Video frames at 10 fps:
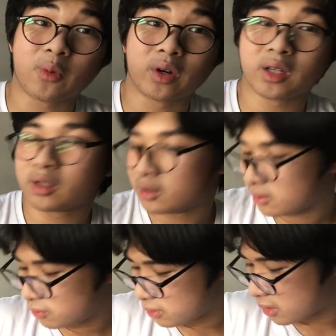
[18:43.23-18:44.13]
working.
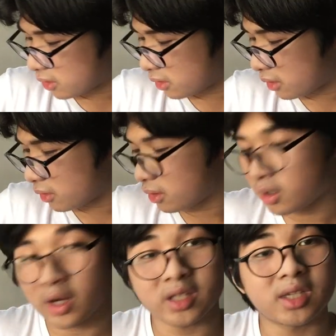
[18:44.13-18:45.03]
Their
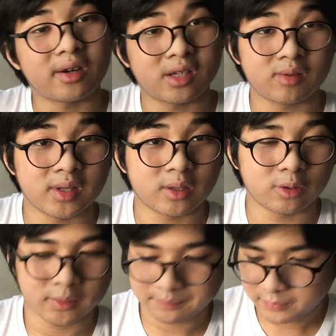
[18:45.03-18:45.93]
current series is really cool.